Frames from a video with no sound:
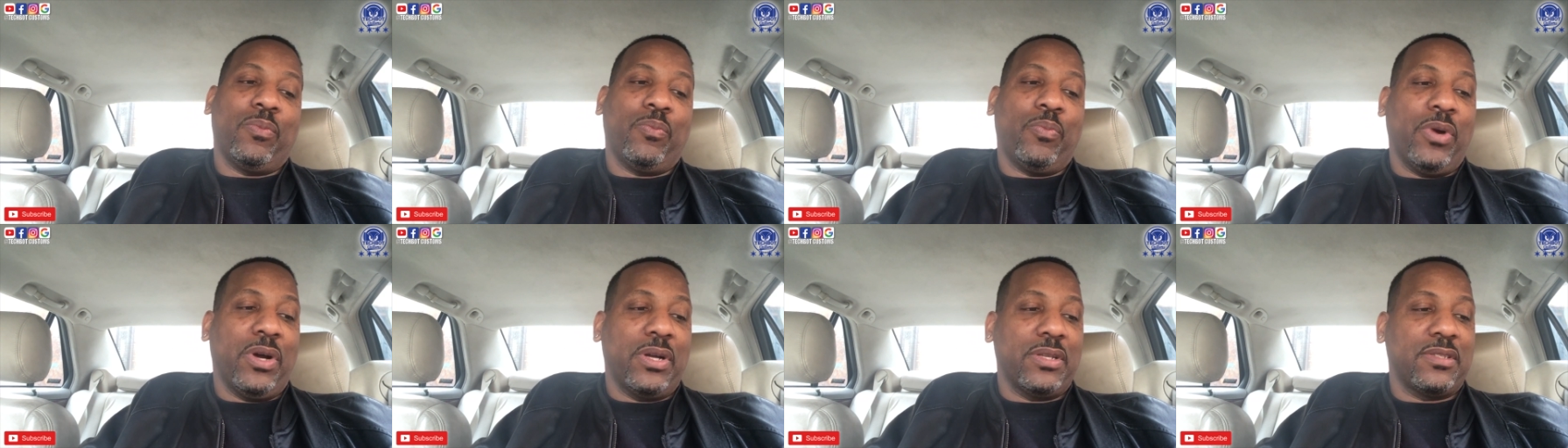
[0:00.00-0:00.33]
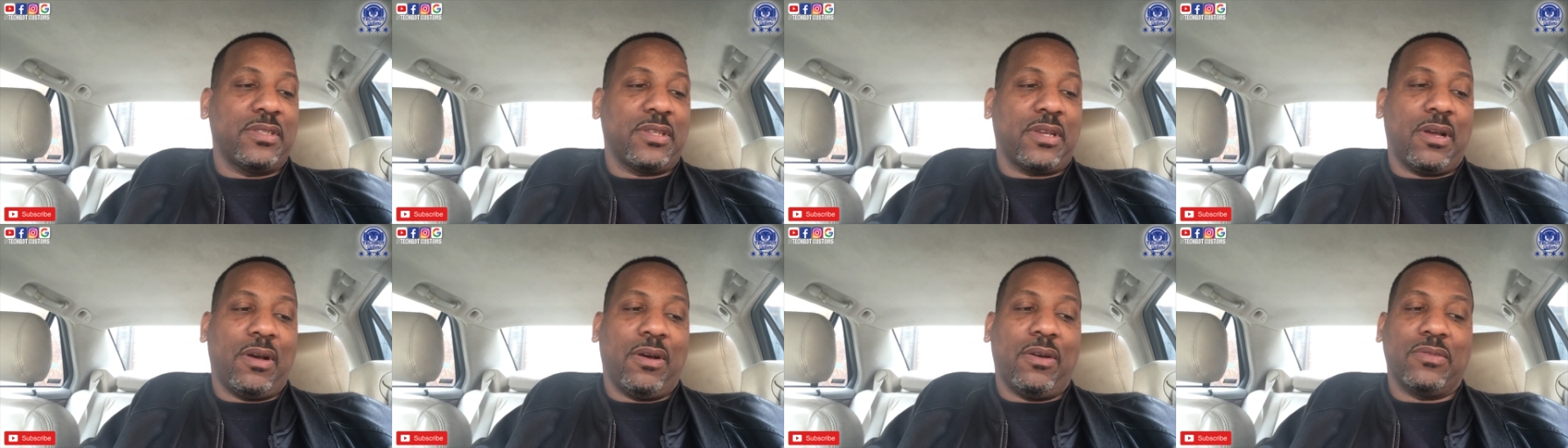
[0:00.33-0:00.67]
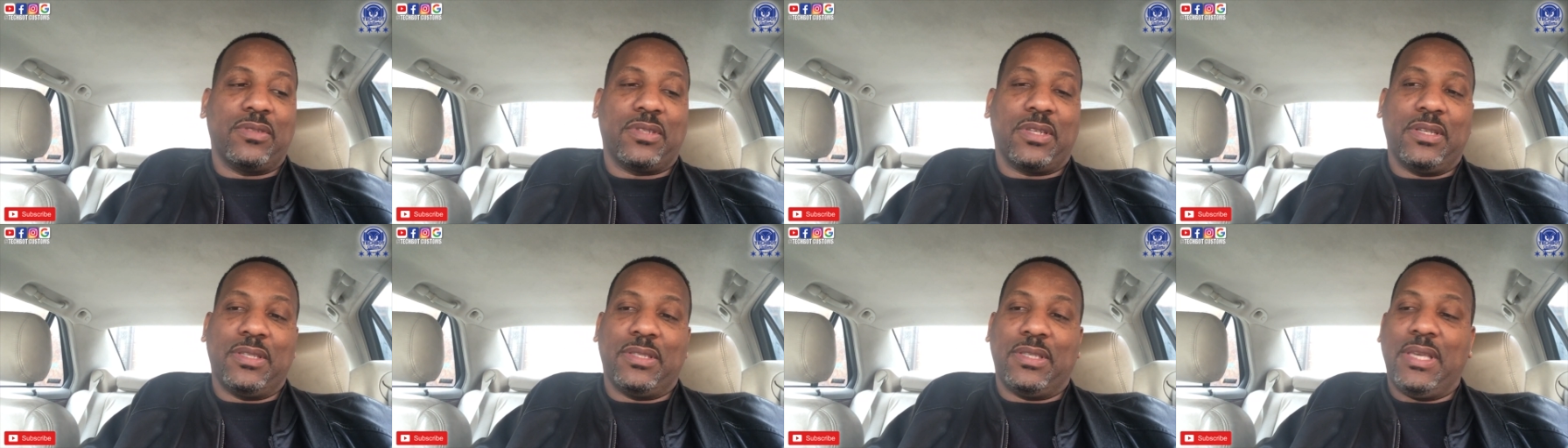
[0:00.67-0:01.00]
buttons
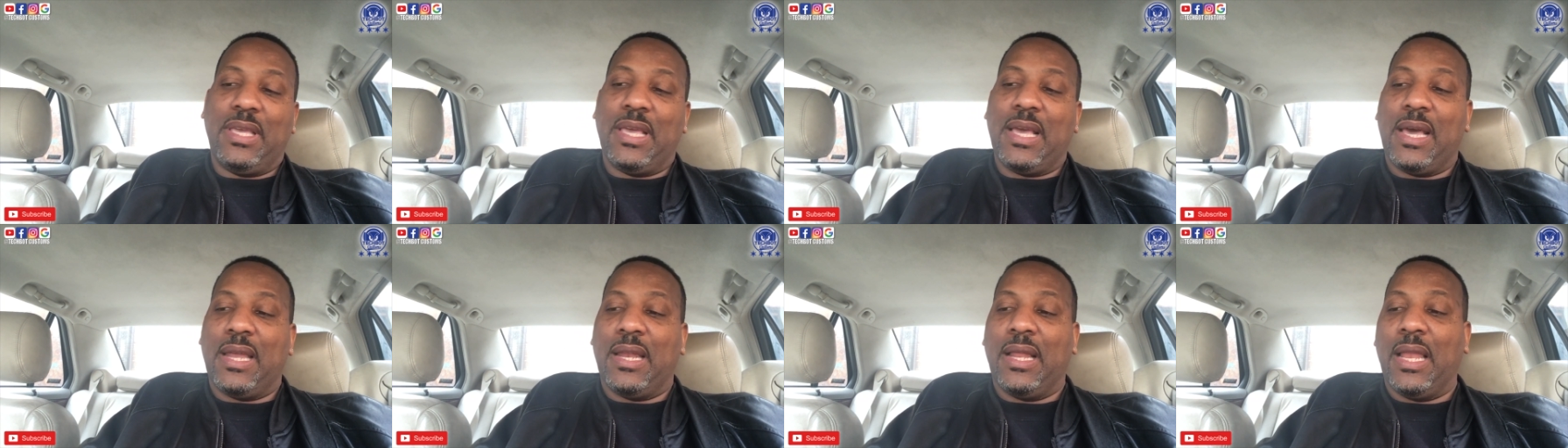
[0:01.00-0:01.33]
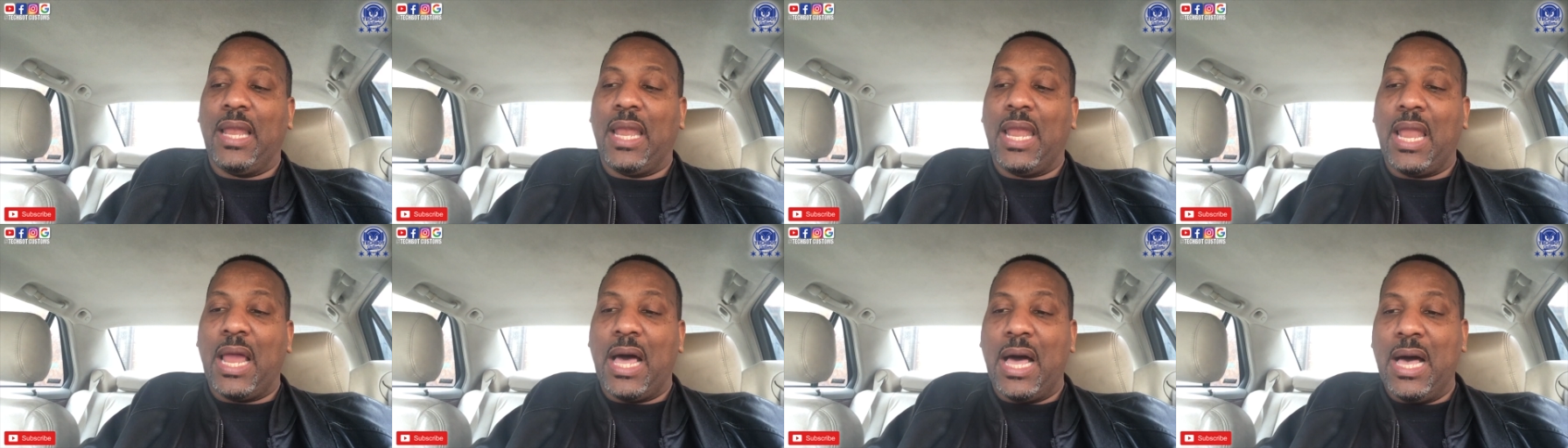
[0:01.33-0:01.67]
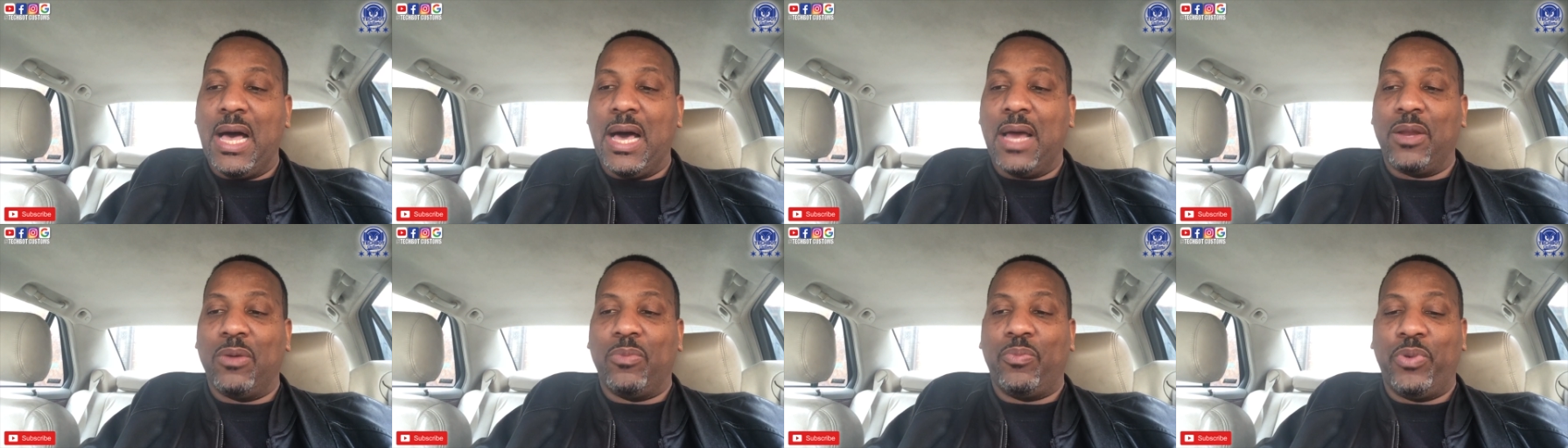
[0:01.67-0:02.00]
cost, because he had a
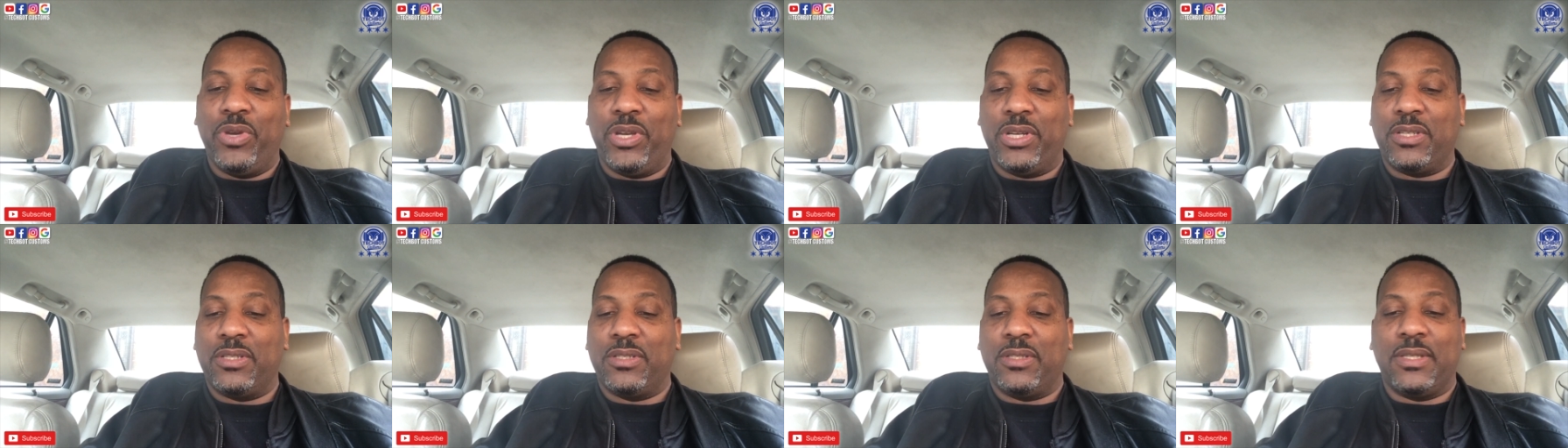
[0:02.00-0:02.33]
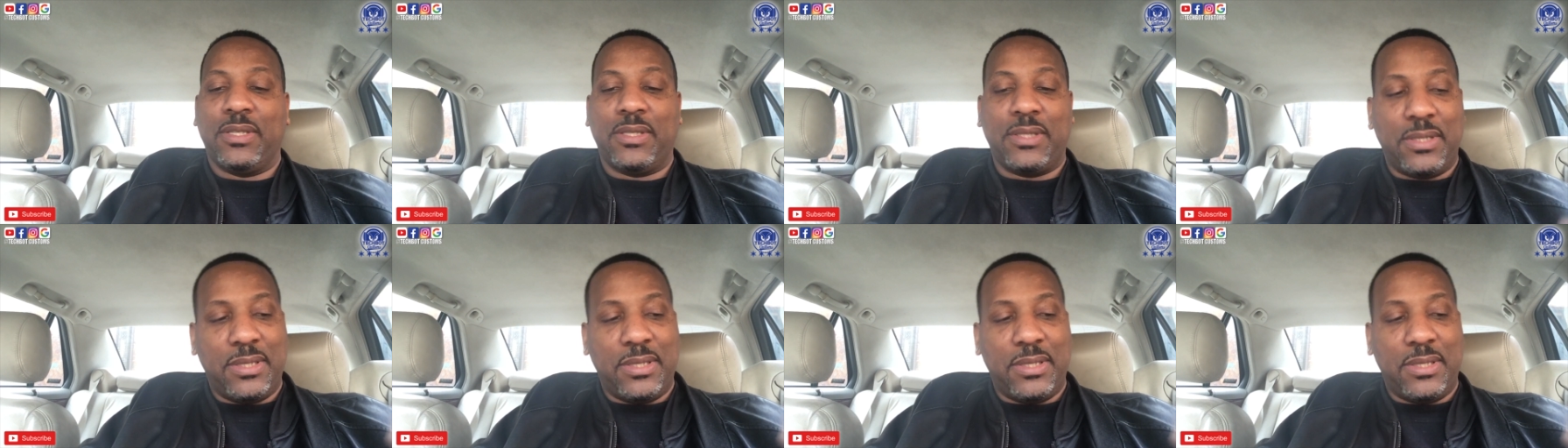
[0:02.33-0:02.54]
lot of pictures.